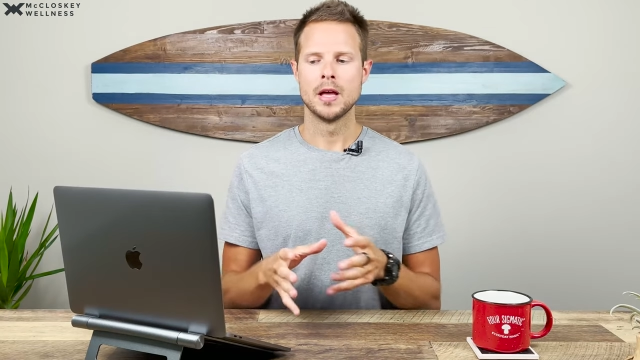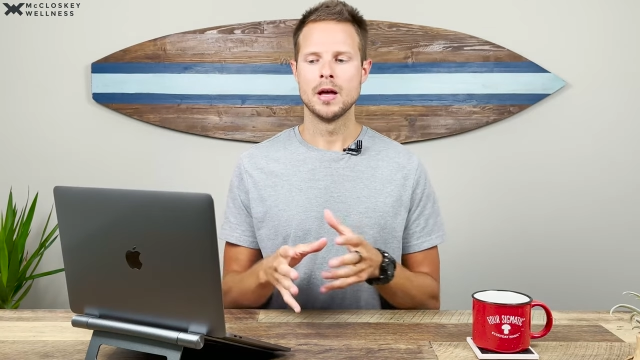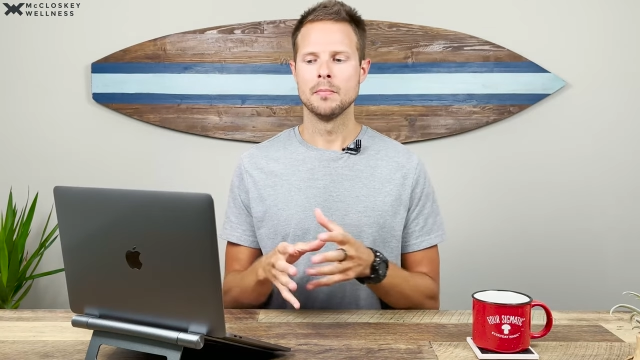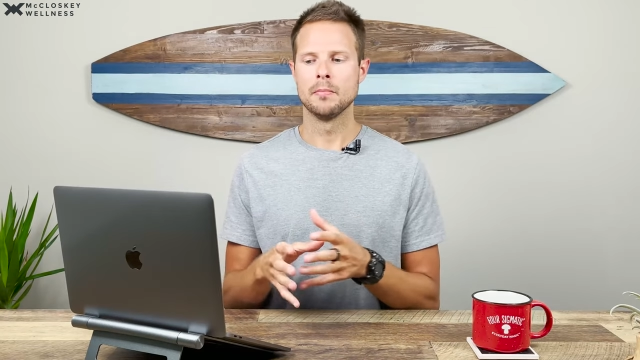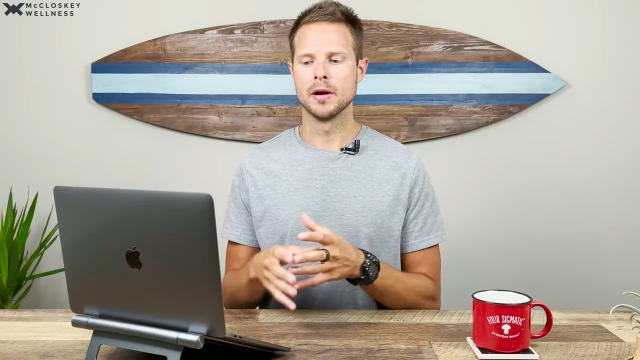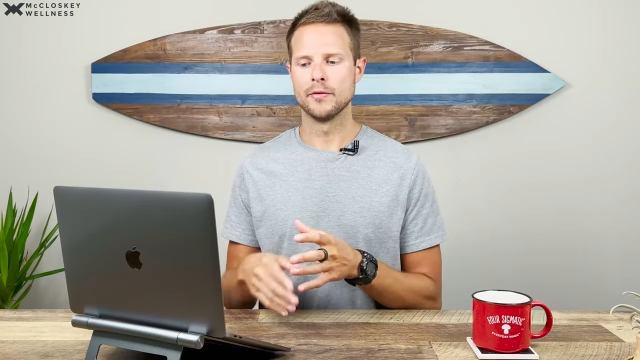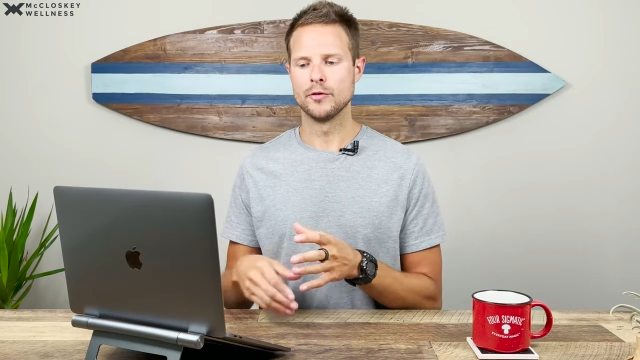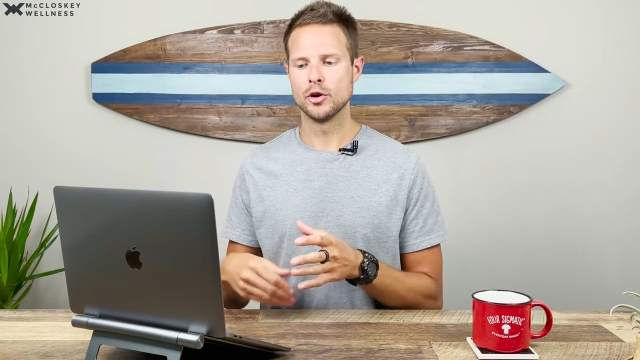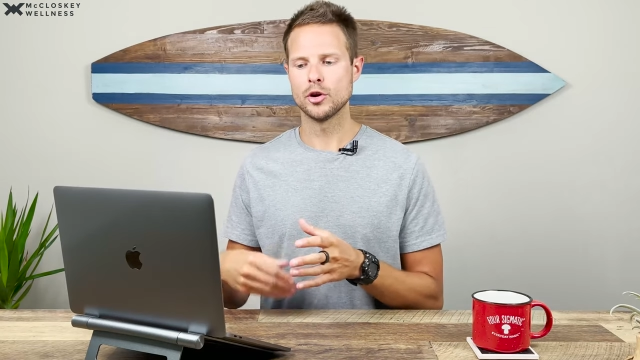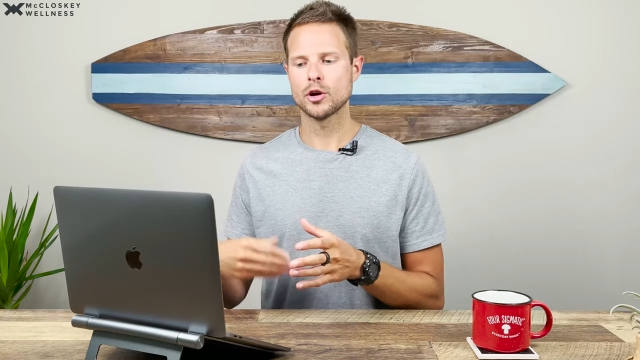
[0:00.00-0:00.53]
But
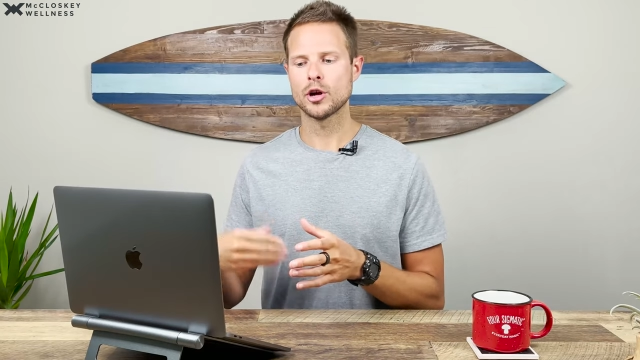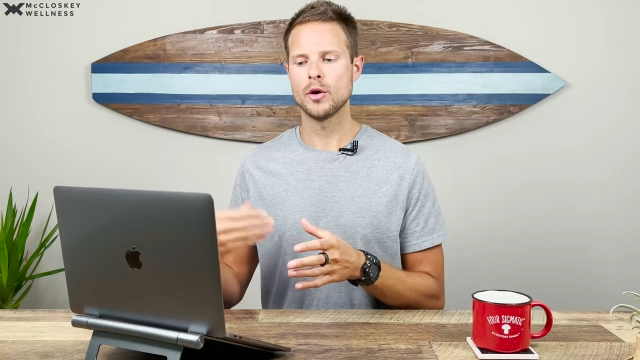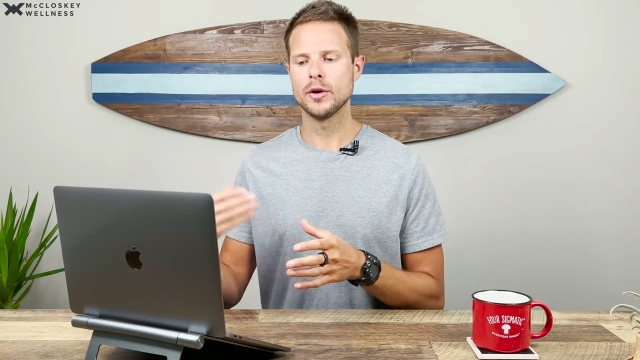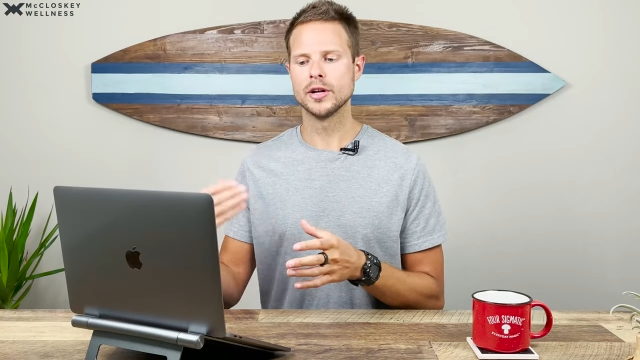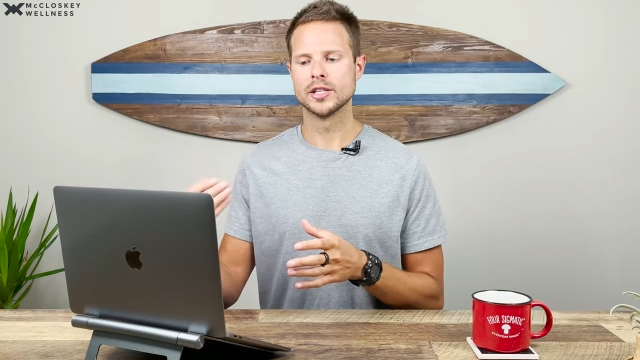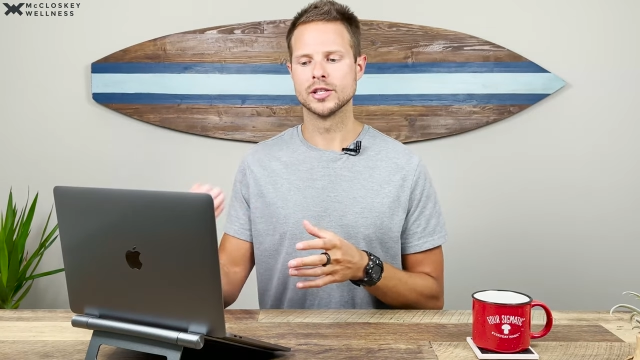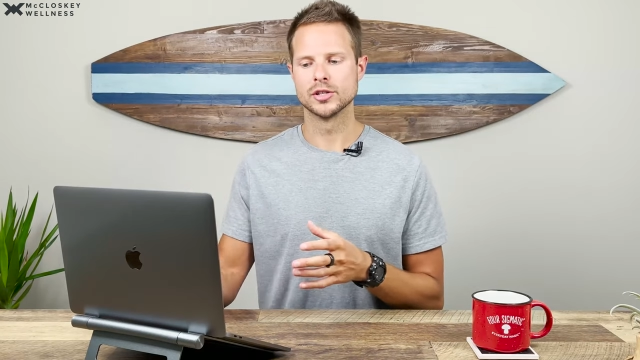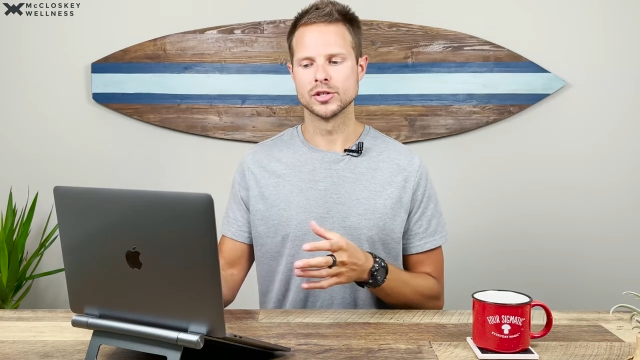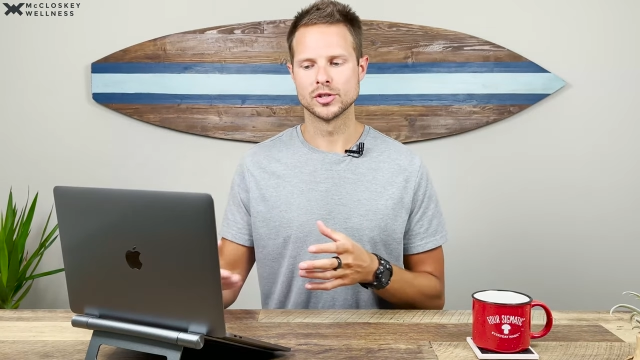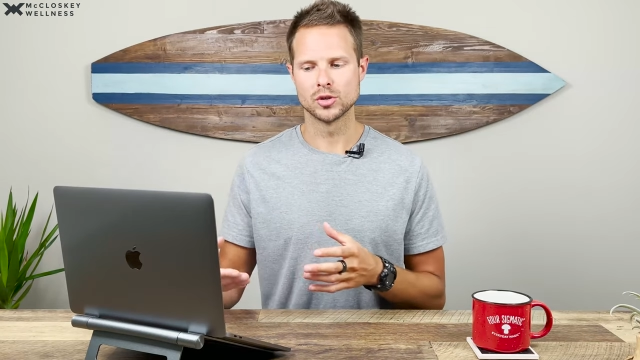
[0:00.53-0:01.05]
if you're going
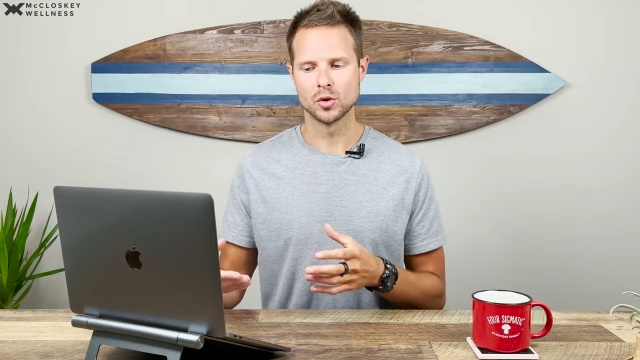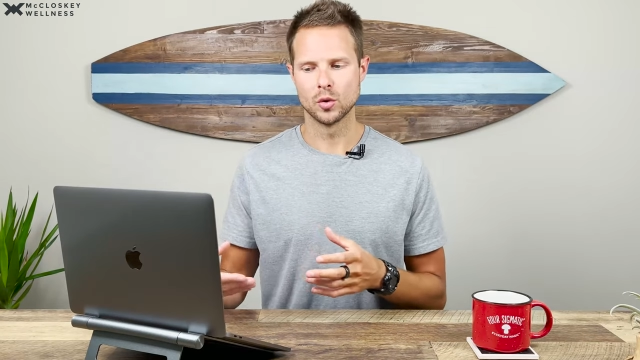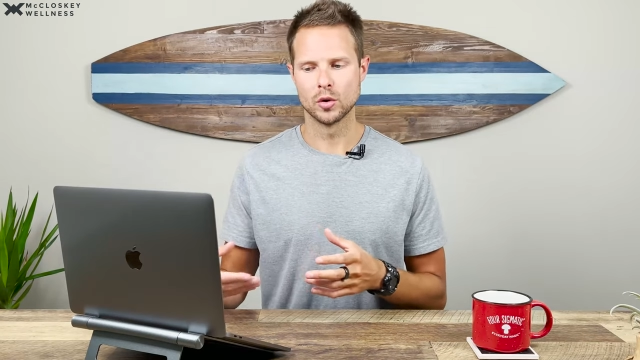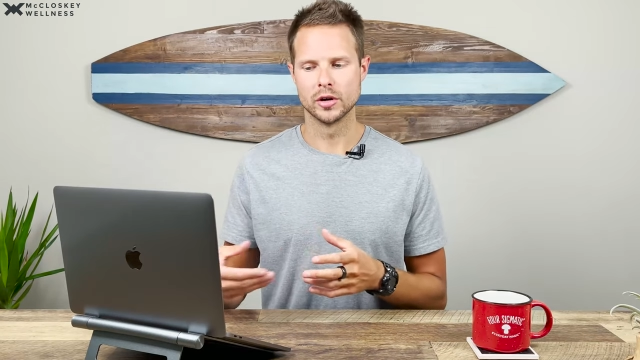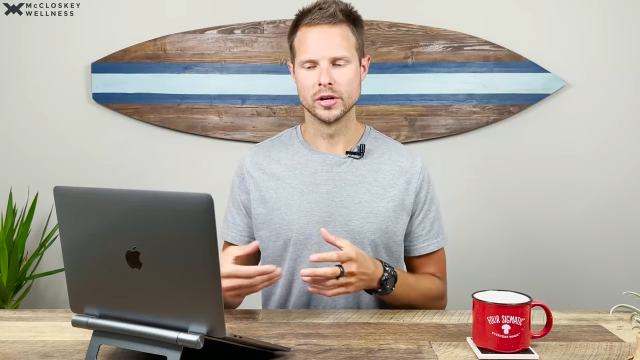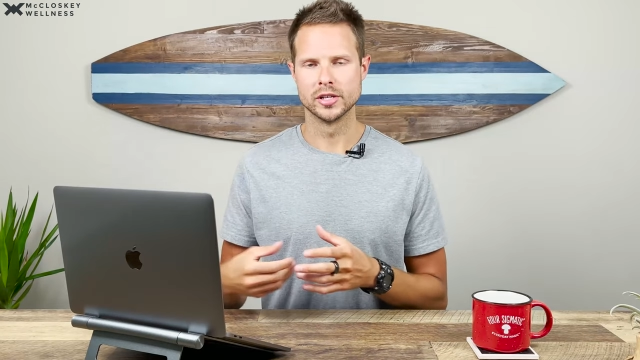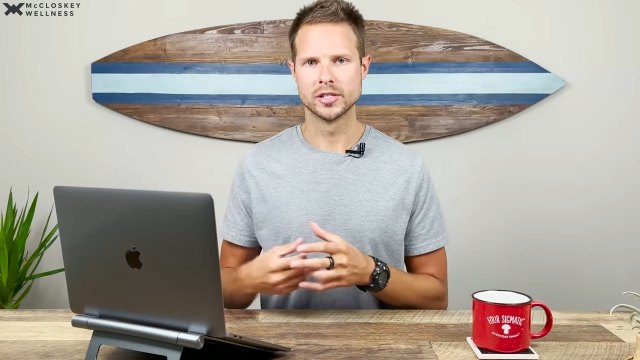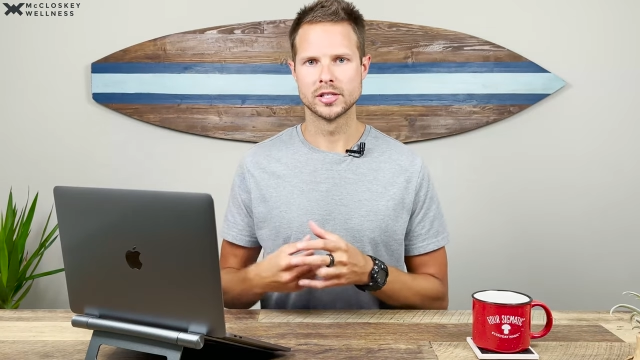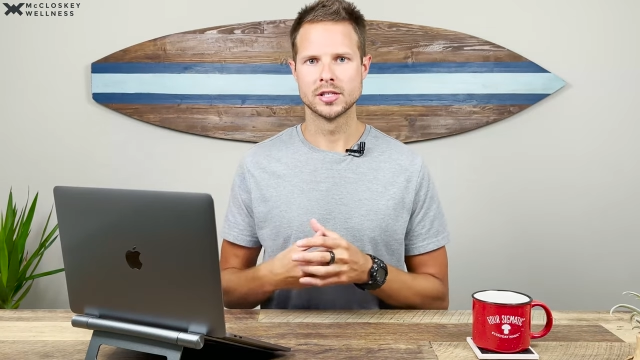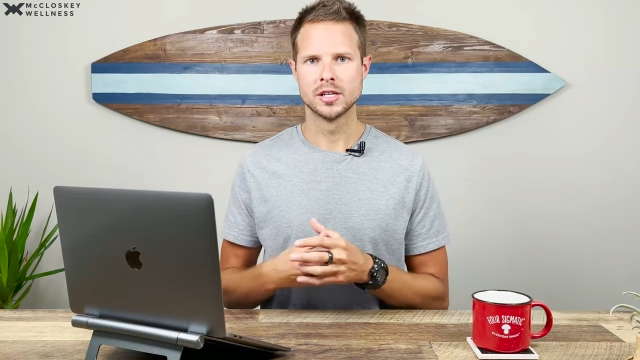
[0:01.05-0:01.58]
to
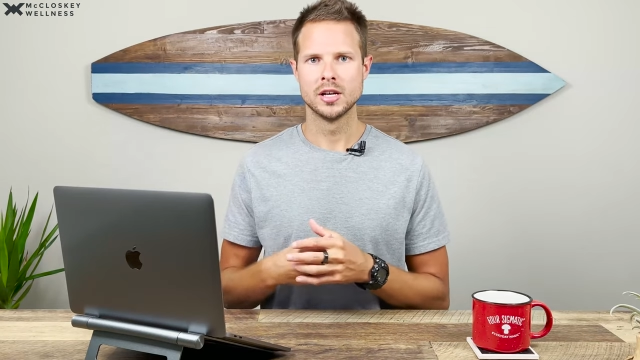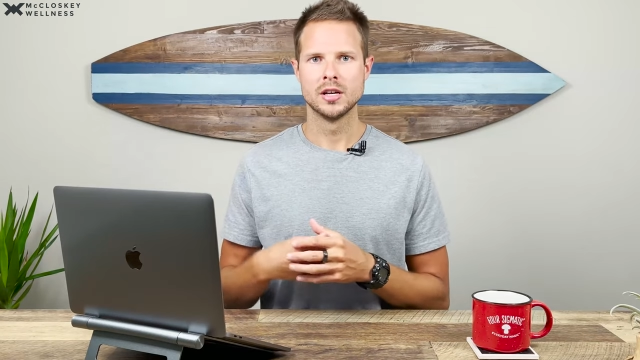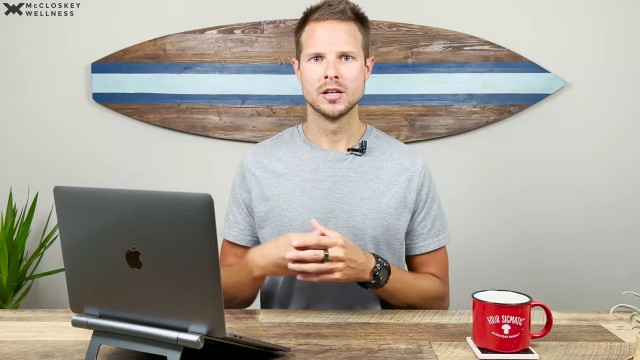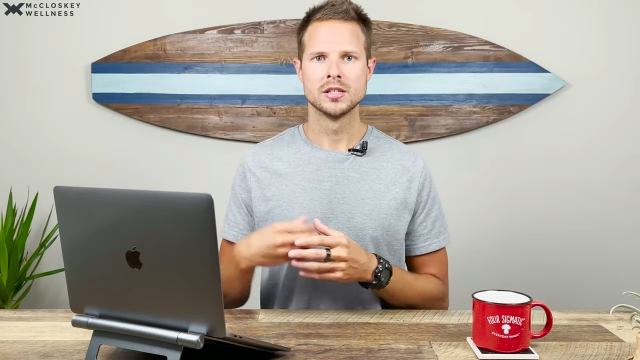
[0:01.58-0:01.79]
source